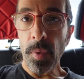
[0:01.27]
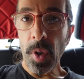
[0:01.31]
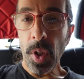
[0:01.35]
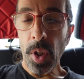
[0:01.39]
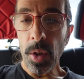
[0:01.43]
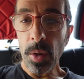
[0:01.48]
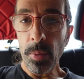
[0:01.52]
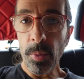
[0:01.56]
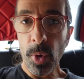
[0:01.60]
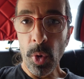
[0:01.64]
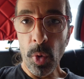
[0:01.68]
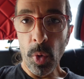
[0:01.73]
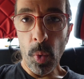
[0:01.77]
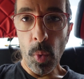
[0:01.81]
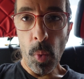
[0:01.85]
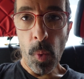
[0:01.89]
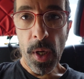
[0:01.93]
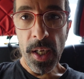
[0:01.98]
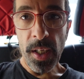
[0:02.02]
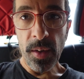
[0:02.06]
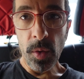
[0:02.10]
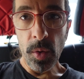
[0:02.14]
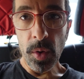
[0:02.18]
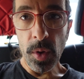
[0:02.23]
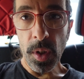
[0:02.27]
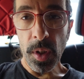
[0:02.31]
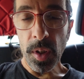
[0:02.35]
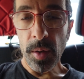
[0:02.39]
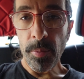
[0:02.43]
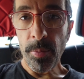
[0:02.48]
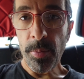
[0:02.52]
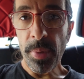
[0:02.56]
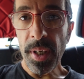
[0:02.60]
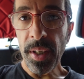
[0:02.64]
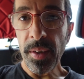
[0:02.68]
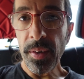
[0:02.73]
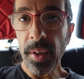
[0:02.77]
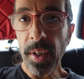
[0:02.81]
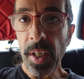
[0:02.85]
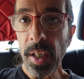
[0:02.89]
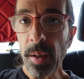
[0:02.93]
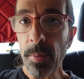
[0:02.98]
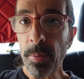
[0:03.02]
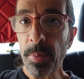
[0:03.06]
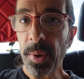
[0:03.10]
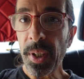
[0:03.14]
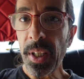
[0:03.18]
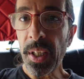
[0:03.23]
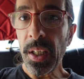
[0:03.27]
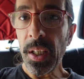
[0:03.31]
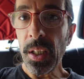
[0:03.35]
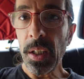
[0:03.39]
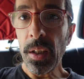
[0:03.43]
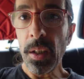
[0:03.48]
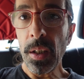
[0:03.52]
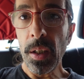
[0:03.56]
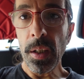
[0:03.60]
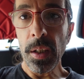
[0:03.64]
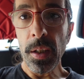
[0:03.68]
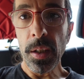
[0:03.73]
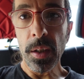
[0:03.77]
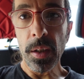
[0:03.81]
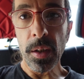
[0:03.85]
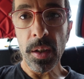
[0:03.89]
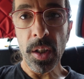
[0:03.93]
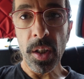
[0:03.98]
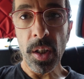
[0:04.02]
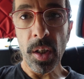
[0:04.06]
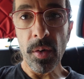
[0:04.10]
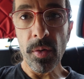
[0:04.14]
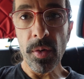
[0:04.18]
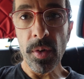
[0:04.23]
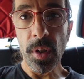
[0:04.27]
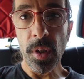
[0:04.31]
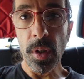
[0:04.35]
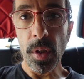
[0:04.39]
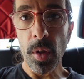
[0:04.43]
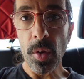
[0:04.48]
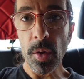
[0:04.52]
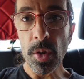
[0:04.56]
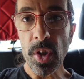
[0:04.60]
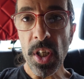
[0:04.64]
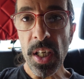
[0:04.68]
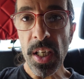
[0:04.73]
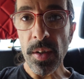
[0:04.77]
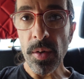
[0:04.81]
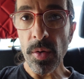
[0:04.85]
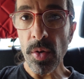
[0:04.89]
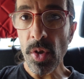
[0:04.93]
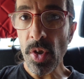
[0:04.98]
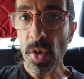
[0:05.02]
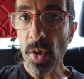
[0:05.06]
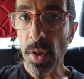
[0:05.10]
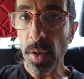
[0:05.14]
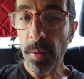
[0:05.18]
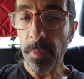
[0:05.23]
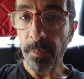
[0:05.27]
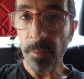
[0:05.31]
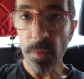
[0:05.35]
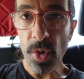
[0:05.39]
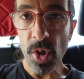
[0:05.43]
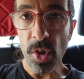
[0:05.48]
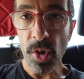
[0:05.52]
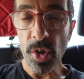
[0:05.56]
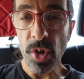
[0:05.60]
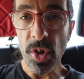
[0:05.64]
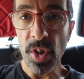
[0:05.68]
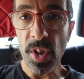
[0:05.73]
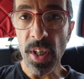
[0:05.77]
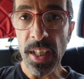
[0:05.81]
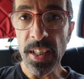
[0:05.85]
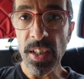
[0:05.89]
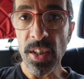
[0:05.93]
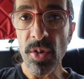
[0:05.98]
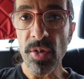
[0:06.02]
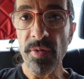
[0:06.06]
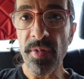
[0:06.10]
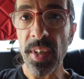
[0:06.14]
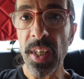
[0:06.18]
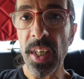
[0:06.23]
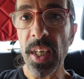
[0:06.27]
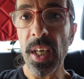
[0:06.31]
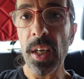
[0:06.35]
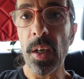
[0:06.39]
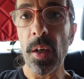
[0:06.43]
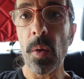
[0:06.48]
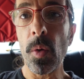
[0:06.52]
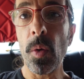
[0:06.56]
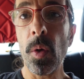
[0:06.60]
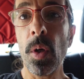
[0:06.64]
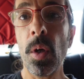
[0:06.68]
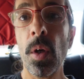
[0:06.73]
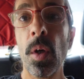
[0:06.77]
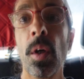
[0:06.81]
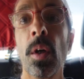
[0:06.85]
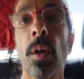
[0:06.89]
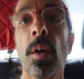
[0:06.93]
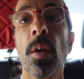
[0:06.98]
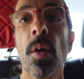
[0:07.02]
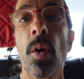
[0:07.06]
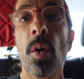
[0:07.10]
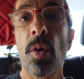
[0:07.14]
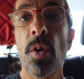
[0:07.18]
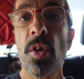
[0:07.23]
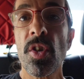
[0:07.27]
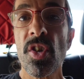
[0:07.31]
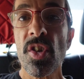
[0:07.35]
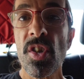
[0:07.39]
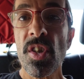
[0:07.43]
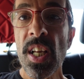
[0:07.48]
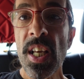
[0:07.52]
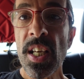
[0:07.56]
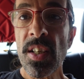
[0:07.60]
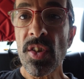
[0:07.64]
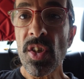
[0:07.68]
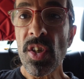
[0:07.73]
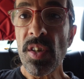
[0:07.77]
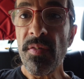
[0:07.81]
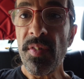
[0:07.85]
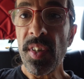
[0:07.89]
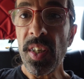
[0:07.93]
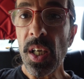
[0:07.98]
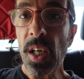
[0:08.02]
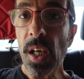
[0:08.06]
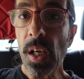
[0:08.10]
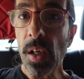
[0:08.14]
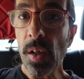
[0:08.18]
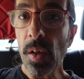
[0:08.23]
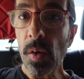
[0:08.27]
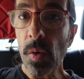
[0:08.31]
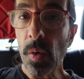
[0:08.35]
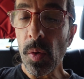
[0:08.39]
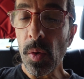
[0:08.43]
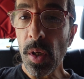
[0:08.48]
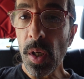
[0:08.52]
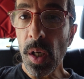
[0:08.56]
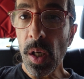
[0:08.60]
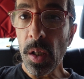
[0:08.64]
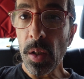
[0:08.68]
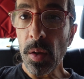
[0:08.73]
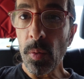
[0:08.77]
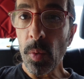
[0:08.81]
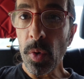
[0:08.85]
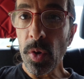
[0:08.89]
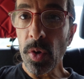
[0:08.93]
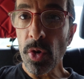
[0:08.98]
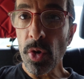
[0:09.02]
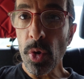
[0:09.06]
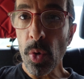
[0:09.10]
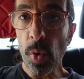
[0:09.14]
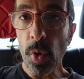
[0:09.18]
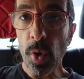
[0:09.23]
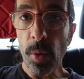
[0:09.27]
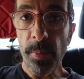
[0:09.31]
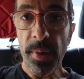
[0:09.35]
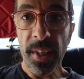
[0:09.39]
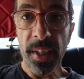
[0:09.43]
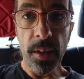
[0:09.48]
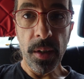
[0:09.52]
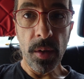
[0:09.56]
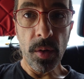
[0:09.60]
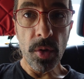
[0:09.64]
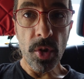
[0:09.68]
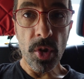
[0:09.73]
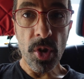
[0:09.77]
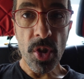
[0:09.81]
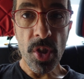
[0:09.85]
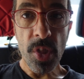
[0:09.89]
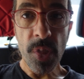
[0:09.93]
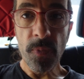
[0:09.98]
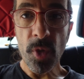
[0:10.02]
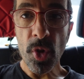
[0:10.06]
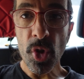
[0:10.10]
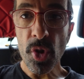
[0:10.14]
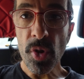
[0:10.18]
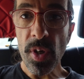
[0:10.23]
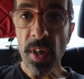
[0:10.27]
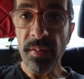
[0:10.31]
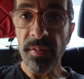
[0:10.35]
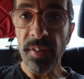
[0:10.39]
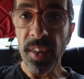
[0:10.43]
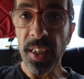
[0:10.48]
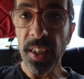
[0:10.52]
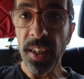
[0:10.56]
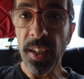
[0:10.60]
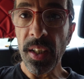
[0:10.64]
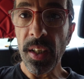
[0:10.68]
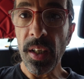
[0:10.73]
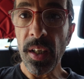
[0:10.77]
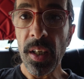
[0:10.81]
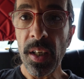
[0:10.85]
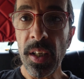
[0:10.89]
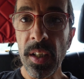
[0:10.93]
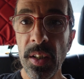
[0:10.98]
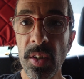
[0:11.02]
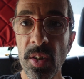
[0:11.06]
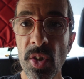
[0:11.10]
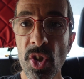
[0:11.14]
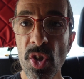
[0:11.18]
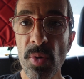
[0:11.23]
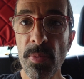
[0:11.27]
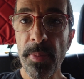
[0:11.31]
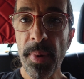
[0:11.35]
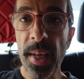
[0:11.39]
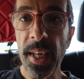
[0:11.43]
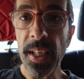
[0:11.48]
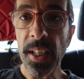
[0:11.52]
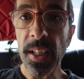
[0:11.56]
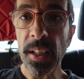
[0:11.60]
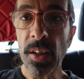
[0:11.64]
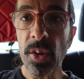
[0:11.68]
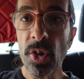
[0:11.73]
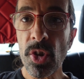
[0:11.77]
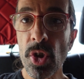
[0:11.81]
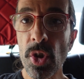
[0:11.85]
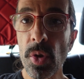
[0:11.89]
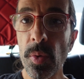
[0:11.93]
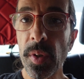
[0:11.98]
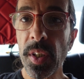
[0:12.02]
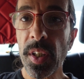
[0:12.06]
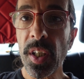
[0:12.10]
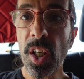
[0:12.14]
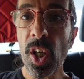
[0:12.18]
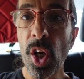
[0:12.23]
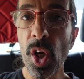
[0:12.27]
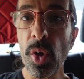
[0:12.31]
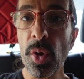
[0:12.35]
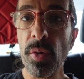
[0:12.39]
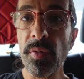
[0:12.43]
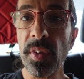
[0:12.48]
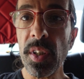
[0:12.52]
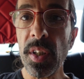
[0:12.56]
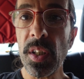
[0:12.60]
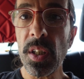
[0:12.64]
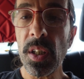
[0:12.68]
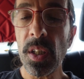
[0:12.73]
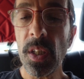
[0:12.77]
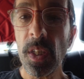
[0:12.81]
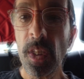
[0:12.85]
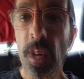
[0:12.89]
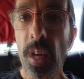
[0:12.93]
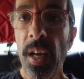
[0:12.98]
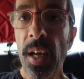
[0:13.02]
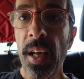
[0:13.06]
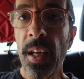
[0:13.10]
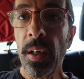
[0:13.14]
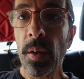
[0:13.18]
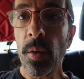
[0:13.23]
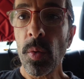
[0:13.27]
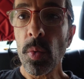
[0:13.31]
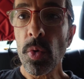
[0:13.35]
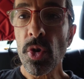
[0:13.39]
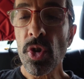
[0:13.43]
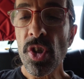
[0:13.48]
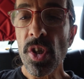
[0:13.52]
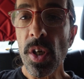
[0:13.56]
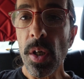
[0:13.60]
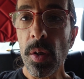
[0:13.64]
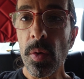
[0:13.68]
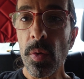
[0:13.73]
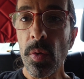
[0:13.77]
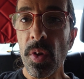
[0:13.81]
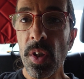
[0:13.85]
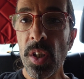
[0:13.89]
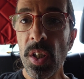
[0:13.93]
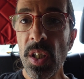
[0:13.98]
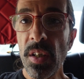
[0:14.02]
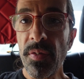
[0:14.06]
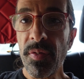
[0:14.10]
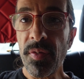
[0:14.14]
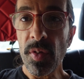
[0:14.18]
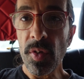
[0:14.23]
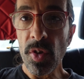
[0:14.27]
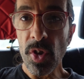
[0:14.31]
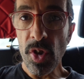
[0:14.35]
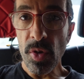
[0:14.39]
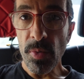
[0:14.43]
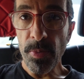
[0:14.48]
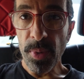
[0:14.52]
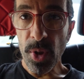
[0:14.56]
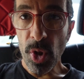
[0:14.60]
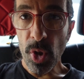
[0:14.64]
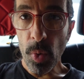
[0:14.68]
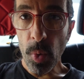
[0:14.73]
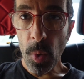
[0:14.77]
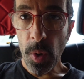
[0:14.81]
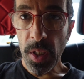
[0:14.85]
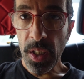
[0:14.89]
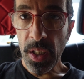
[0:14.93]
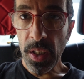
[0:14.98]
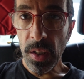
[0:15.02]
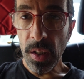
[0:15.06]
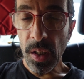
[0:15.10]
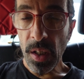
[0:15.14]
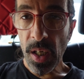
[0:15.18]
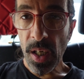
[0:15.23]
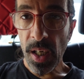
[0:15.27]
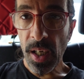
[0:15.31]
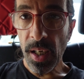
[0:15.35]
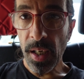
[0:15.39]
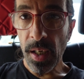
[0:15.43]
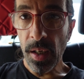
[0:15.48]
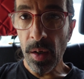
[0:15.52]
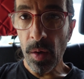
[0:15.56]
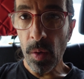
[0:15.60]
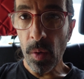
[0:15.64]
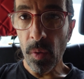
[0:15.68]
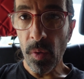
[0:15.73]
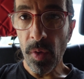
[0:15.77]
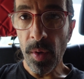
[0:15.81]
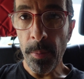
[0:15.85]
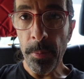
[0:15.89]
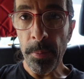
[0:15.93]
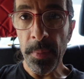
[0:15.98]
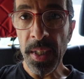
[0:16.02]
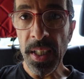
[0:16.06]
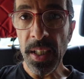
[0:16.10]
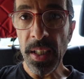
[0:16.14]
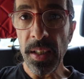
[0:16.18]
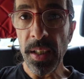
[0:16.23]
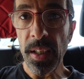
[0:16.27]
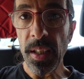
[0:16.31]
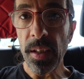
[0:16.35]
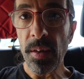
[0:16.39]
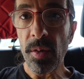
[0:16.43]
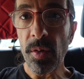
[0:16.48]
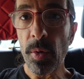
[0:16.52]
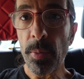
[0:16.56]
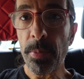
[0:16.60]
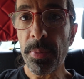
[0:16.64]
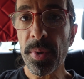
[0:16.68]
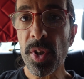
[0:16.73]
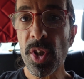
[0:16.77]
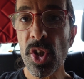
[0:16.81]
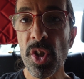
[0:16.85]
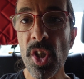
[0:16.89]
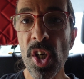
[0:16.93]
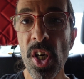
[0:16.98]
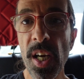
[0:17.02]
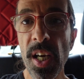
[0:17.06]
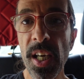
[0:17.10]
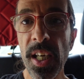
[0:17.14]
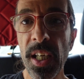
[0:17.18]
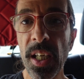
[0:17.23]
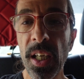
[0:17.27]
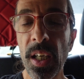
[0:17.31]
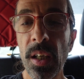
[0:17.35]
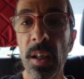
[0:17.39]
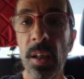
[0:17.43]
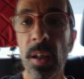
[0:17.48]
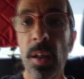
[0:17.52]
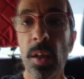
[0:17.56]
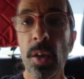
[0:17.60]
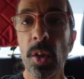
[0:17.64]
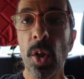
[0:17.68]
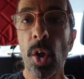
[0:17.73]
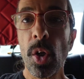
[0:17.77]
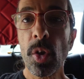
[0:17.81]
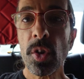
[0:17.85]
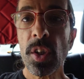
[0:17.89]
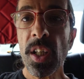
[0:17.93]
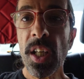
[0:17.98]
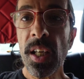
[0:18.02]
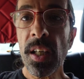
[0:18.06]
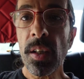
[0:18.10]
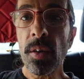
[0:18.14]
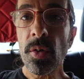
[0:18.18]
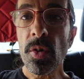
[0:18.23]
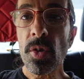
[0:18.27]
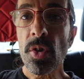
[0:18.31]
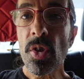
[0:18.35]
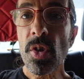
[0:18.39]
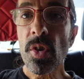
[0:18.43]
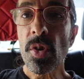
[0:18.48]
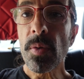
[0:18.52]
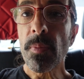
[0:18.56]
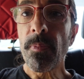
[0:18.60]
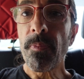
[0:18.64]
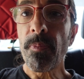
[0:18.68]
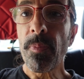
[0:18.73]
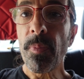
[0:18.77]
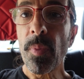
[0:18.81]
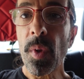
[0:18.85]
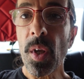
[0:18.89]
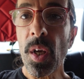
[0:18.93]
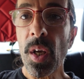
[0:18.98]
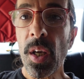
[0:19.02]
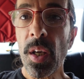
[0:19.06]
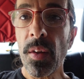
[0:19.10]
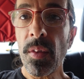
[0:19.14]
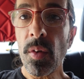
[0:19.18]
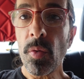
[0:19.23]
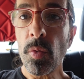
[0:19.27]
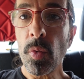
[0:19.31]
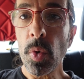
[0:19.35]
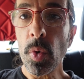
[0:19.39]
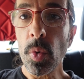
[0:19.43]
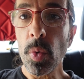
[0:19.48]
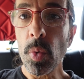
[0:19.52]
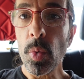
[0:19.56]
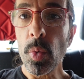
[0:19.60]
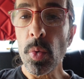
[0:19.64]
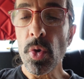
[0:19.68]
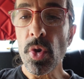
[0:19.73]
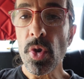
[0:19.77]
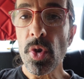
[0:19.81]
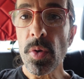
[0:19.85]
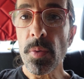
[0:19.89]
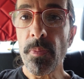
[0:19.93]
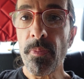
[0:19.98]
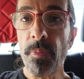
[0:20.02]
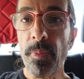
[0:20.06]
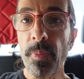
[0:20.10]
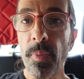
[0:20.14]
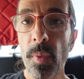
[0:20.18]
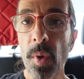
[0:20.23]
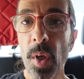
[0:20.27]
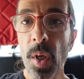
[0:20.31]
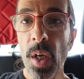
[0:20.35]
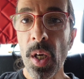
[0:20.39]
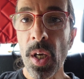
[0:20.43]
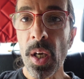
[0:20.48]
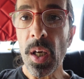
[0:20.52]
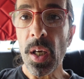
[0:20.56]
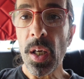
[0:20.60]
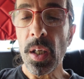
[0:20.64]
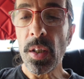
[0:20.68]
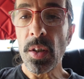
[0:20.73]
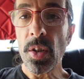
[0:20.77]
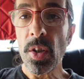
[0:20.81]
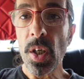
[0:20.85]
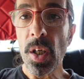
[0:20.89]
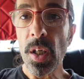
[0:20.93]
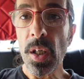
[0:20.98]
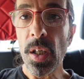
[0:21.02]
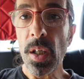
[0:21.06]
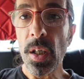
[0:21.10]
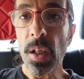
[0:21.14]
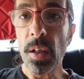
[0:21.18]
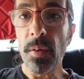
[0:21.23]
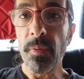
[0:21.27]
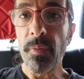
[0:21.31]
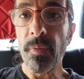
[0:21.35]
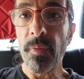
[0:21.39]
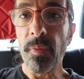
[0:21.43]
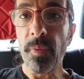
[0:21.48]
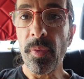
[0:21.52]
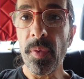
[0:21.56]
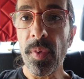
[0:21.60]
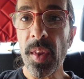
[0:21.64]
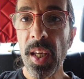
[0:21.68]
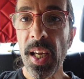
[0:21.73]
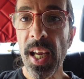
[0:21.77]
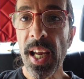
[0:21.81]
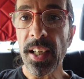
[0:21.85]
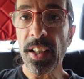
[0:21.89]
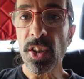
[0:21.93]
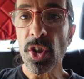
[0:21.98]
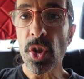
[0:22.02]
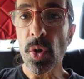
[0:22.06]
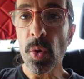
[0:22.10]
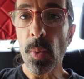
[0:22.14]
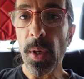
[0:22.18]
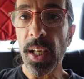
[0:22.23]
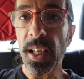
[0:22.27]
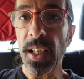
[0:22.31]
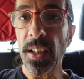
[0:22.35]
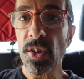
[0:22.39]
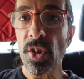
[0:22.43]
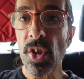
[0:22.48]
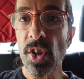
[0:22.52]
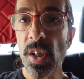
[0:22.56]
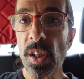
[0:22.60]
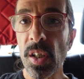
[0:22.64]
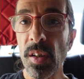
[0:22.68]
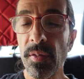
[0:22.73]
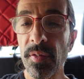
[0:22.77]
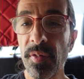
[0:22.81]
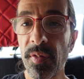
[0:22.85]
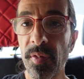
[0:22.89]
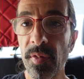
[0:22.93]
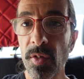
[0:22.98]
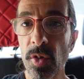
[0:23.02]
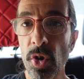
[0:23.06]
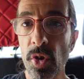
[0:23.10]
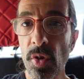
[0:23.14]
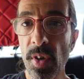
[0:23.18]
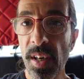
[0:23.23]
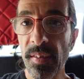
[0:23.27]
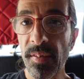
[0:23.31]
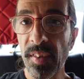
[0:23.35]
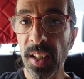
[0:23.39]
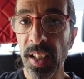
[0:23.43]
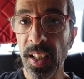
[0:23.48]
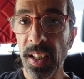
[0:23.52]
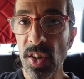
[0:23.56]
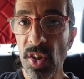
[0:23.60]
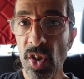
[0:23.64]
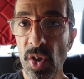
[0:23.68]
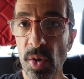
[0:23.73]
I hope you're all well and bearing up in current lockdowns. So today's video, not a snazzy video. I want to talk about travelling in Spain during COVID and also the difference between how the media are portraying lockdowns and the rules and the actuality of travelling in